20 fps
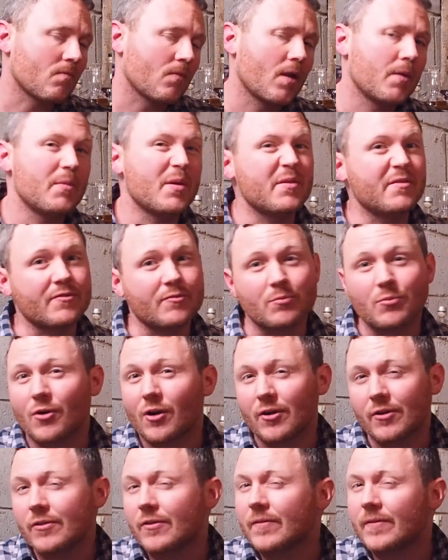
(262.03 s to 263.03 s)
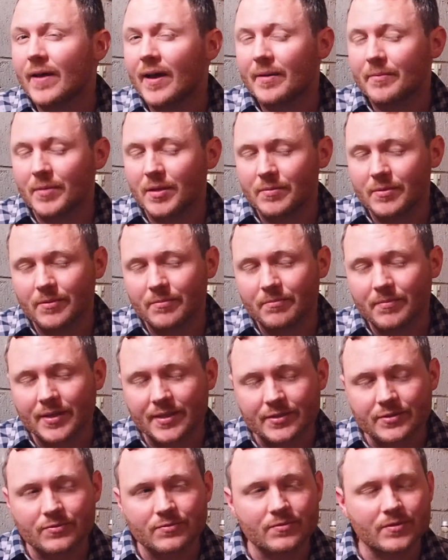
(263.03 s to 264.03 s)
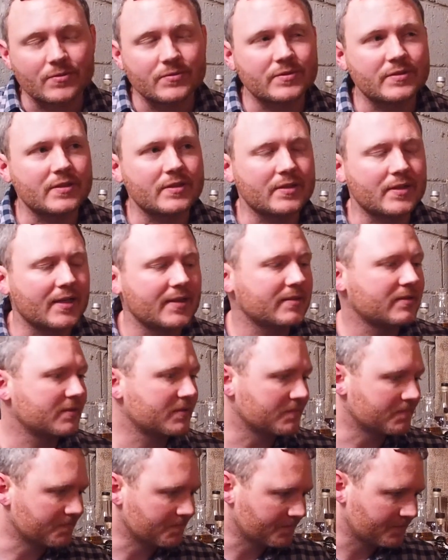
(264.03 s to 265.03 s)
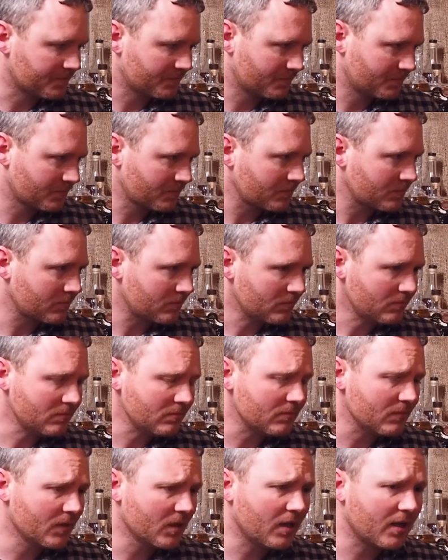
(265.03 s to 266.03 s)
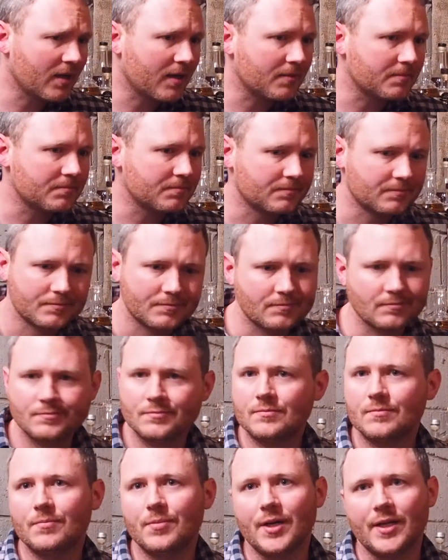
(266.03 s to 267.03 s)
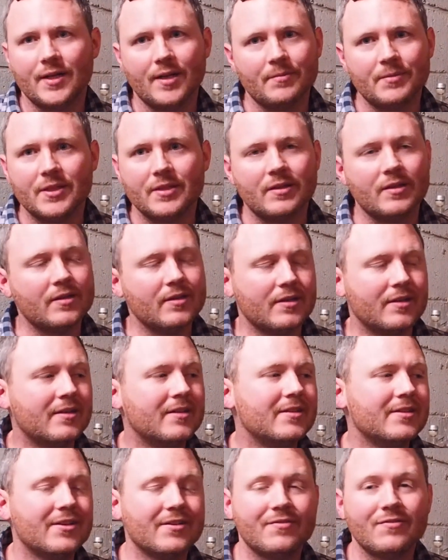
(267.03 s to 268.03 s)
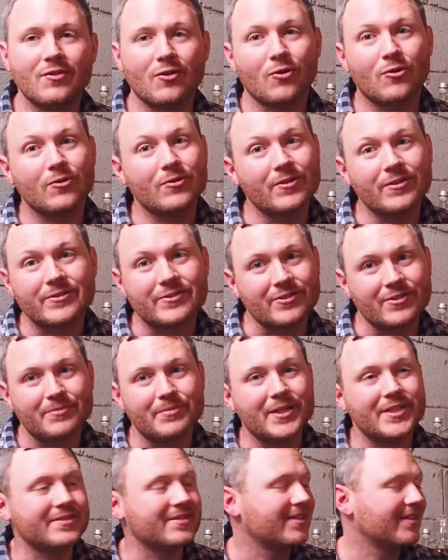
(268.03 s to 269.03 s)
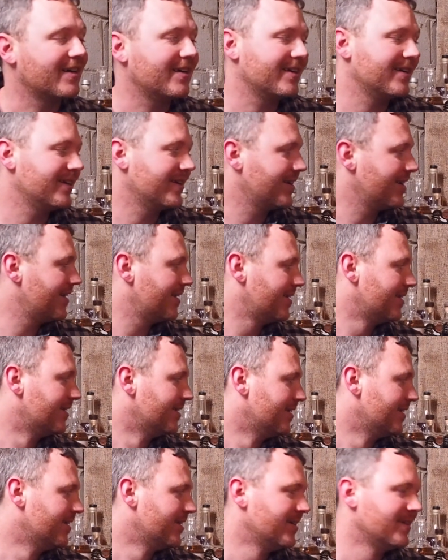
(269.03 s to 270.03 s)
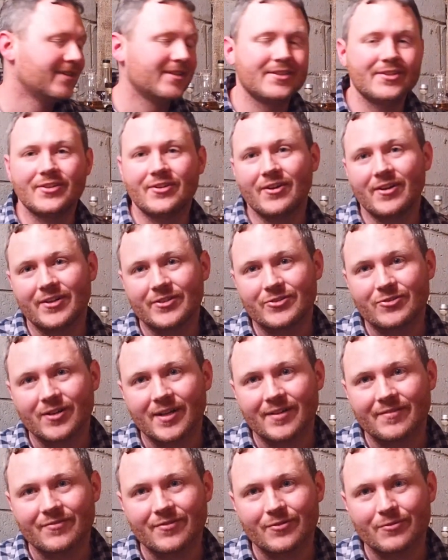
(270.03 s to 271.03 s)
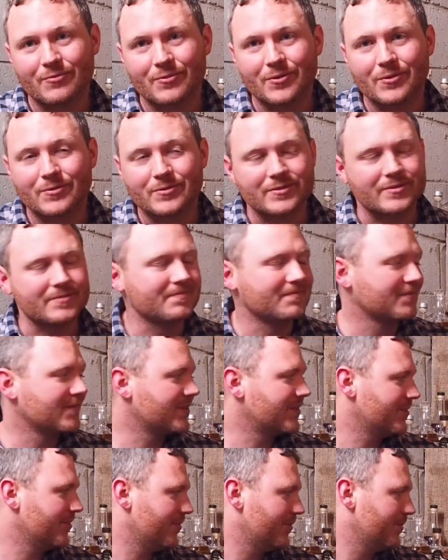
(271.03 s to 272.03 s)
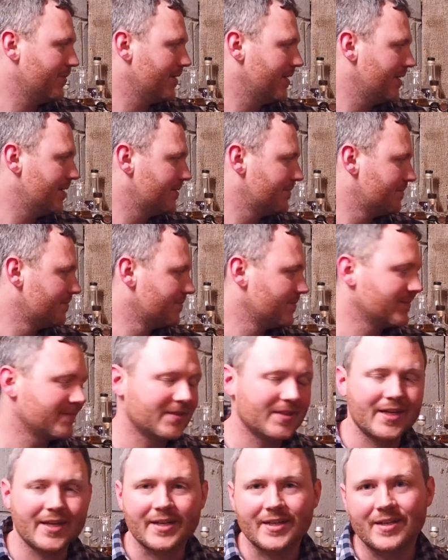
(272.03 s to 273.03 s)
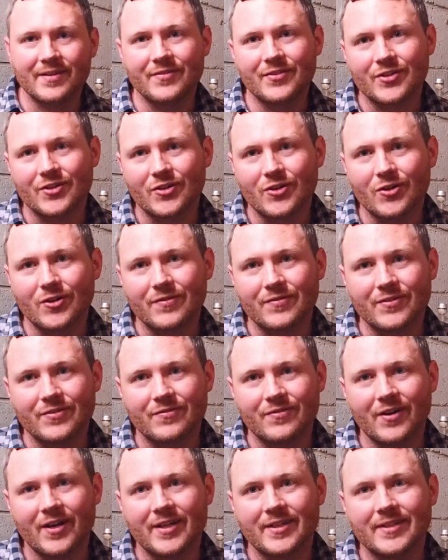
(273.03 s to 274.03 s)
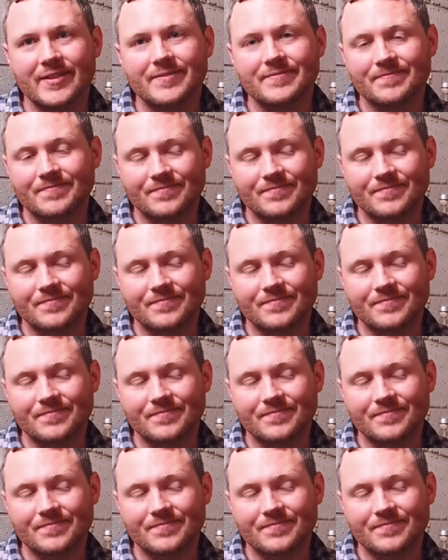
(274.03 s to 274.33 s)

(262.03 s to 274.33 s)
maybe even broader than that, maybe mixed roasted nuts. But I mean, the floral notes are amazing. You got to try it for the rose. So give it a go if you find it.